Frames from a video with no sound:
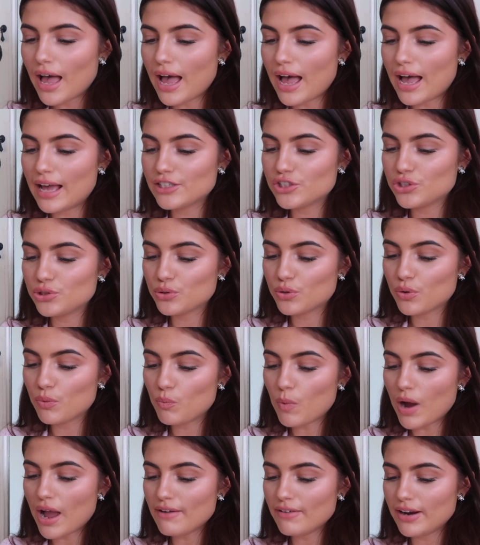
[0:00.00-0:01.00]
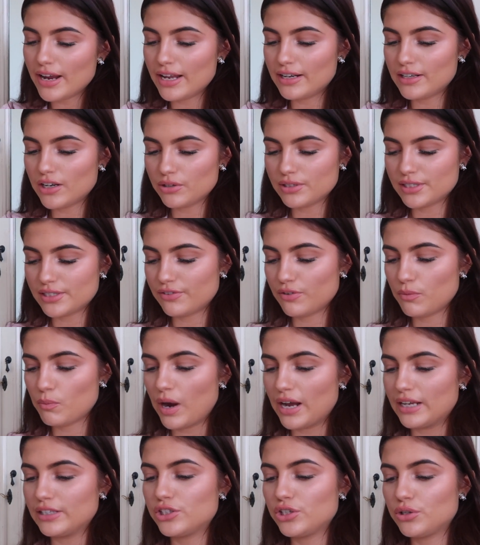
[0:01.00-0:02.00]
and you can wear it in loads of different
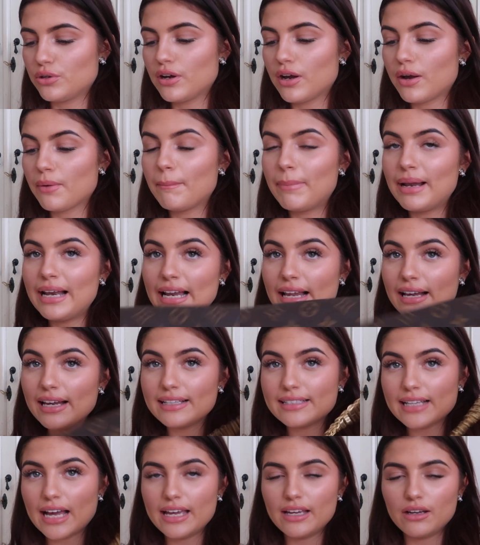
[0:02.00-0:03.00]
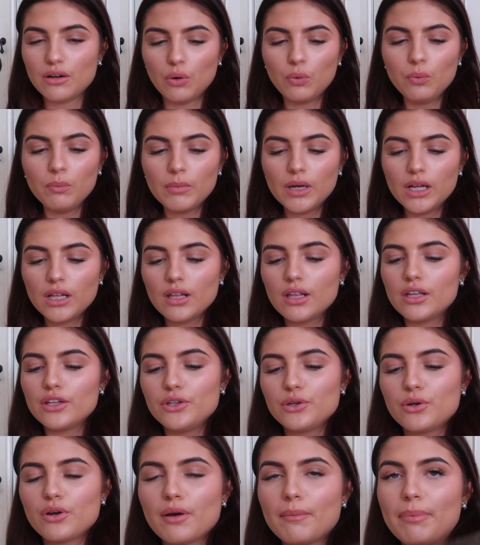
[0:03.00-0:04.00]
ways. So you can completely
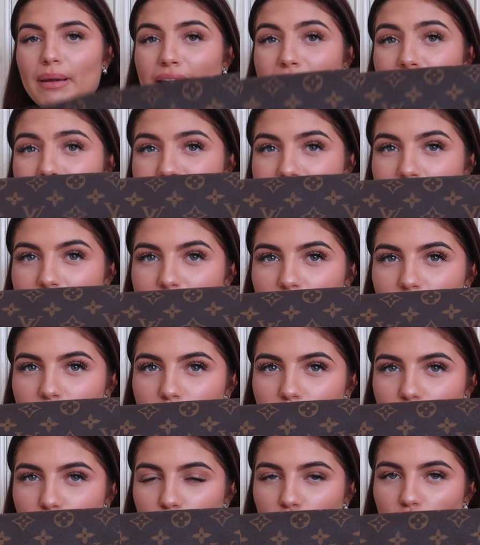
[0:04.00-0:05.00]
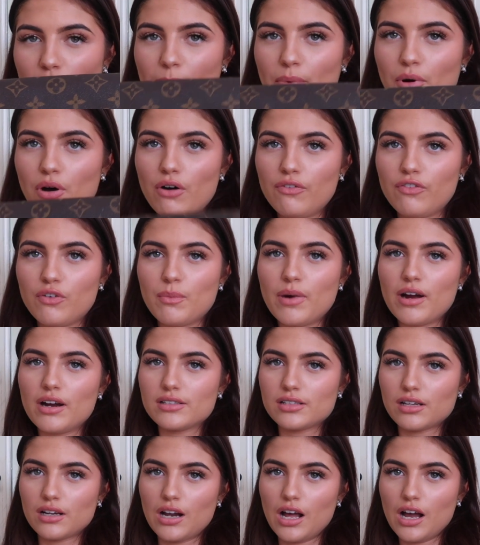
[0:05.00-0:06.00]
take the strap off and wear
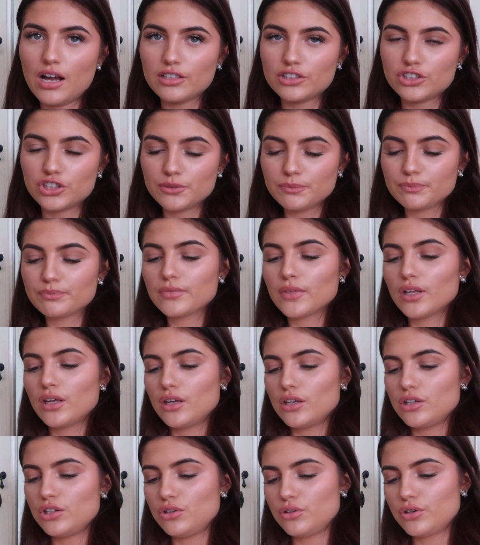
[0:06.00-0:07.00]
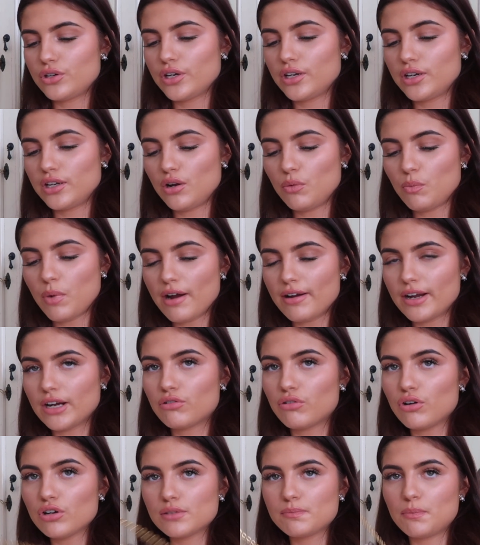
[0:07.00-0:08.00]
it as a clutch. You can wear
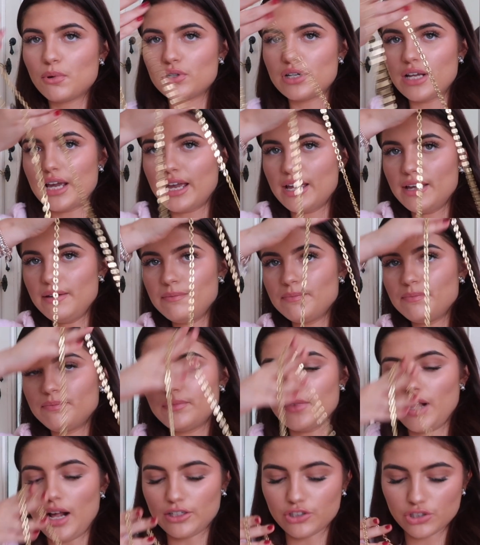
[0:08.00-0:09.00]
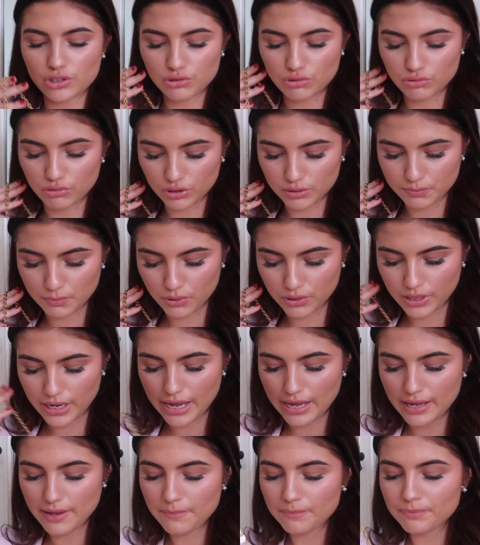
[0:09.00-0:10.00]
it crossbody, like just
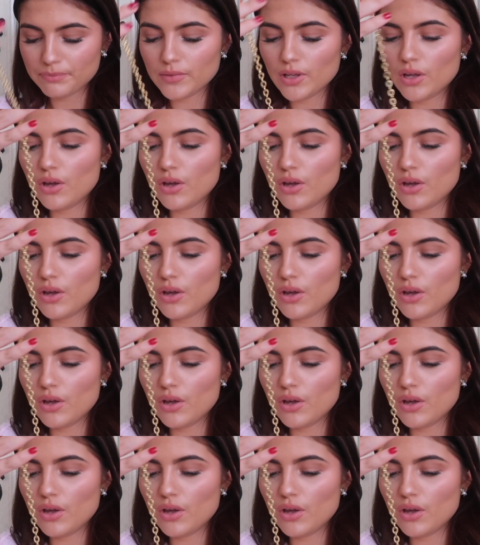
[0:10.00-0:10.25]
crossbody,